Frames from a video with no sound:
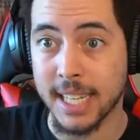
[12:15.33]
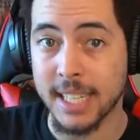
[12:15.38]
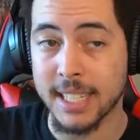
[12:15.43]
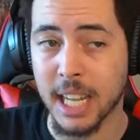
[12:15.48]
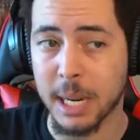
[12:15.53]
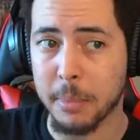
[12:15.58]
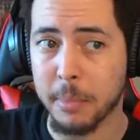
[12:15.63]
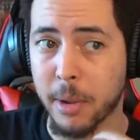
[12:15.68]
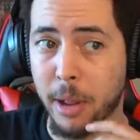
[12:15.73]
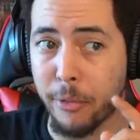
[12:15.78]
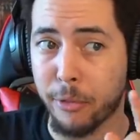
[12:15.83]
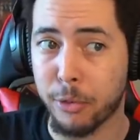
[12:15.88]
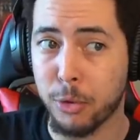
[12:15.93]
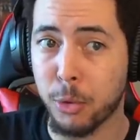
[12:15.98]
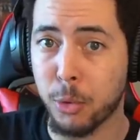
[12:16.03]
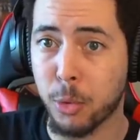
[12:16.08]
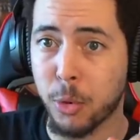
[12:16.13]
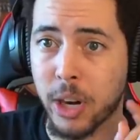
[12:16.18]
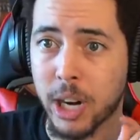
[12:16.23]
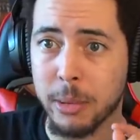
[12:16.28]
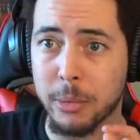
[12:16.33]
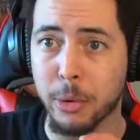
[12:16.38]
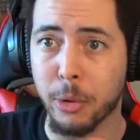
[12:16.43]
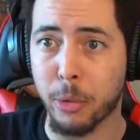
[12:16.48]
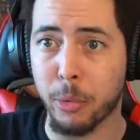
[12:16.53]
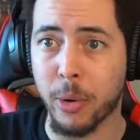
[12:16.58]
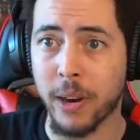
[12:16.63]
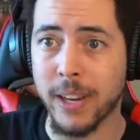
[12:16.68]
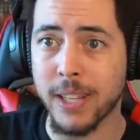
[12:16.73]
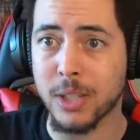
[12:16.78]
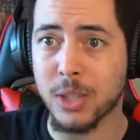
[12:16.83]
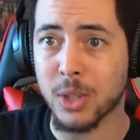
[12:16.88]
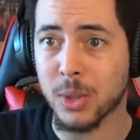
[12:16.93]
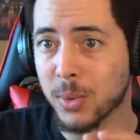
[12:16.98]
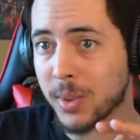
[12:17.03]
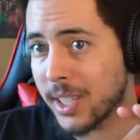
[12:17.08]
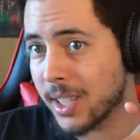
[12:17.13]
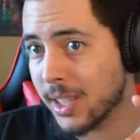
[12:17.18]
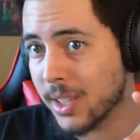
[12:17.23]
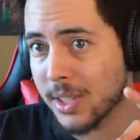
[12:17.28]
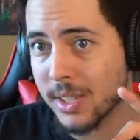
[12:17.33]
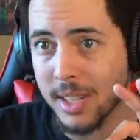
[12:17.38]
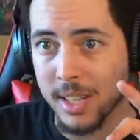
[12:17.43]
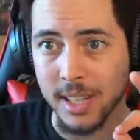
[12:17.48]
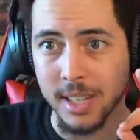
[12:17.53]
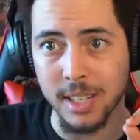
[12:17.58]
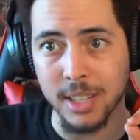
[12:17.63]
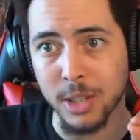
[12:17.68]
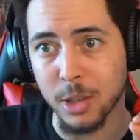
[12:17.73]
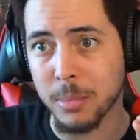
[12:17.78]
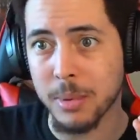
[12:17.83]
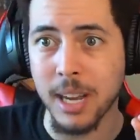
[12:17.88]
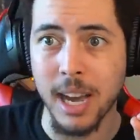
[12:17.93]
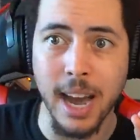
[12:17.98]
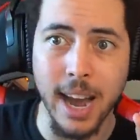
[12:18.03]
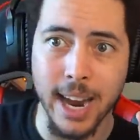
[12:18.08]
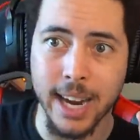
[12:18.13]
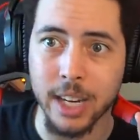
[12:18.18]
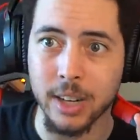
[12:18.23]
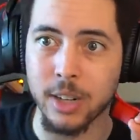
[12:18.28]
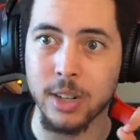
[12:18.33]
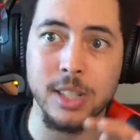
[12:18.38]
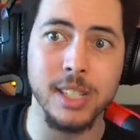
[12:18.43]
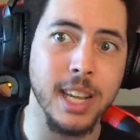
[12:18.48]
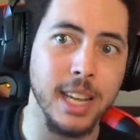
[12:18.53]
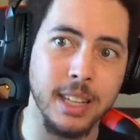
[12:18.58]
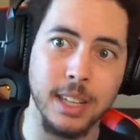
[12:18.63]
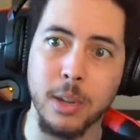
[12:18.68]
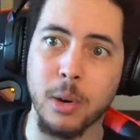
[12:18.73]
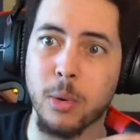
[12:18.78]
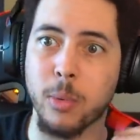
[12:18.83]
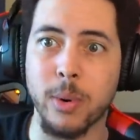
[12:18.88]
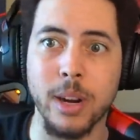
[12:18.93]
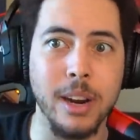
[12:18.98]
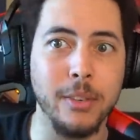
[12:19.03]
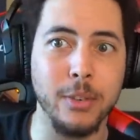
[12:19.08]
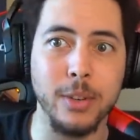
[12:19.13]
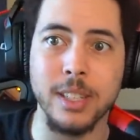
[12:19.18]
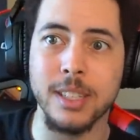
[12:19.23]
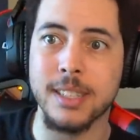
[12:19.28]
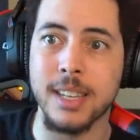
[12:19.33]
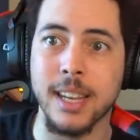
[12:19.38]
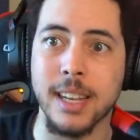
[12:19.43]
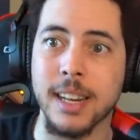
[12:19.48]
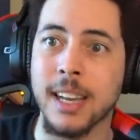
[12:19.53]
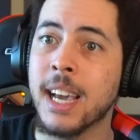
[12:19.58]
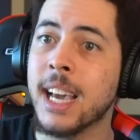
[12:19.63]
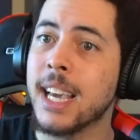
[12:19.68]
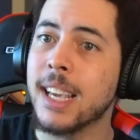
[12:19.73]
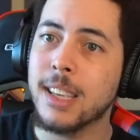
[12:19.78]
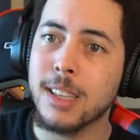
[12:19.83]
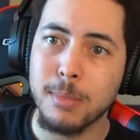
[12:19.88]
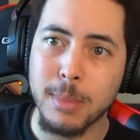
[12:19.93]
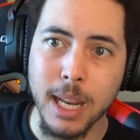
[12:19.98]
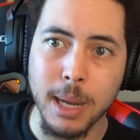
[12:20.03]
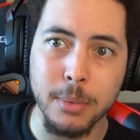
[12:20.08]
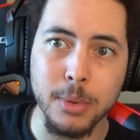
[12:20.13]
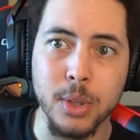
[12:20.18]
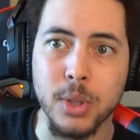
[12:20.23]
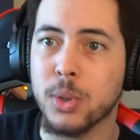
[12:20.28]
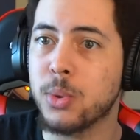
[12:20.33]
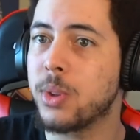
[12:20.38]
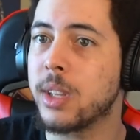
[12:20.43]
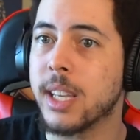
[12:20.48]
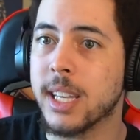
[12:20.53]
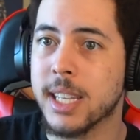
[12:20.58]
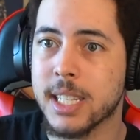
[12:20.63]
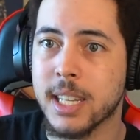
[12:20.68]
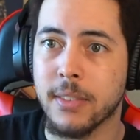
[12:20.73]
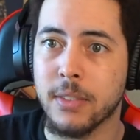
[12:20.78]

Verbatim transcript: He's like, if you were able to raise three just a little bit higher or slightly lower, whatever he said, you'd be able to do this.